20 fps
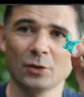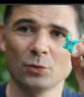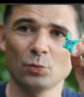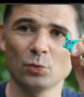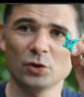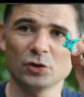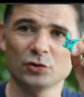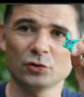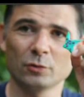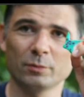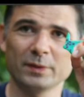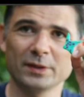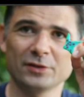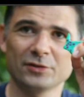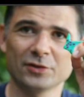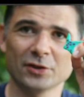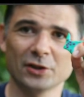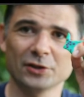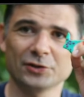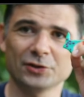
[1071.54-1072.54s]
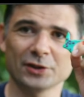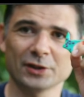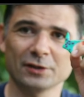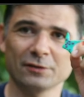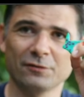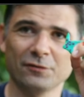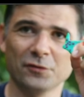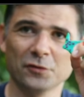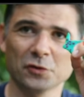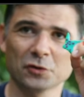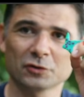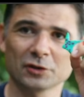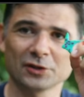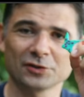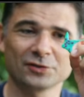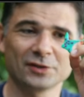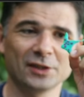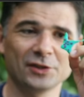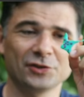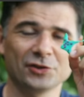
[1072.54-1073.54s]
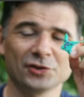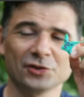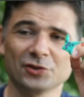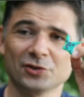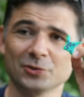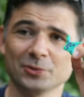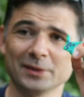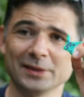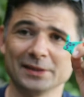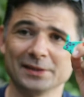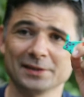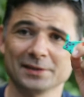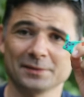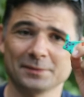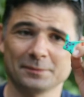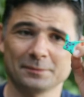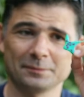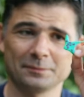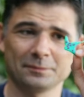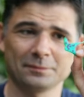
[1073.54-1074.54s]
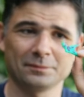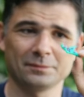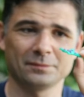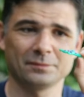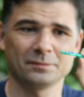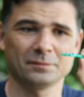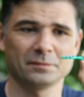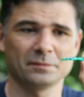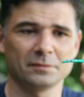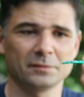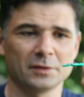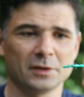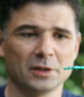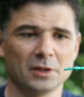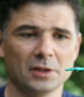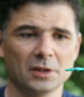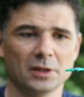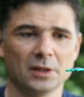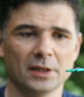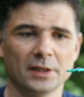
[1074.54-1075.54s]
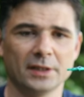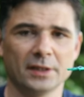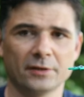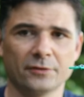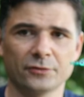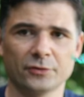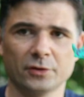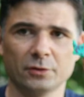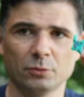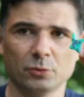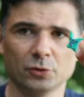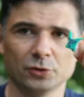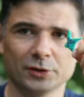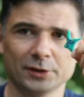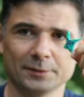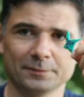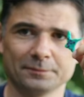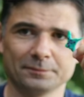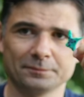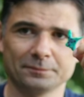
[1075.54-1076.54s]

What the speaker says: which will be searching for crustaceans to eat, gliding through the water.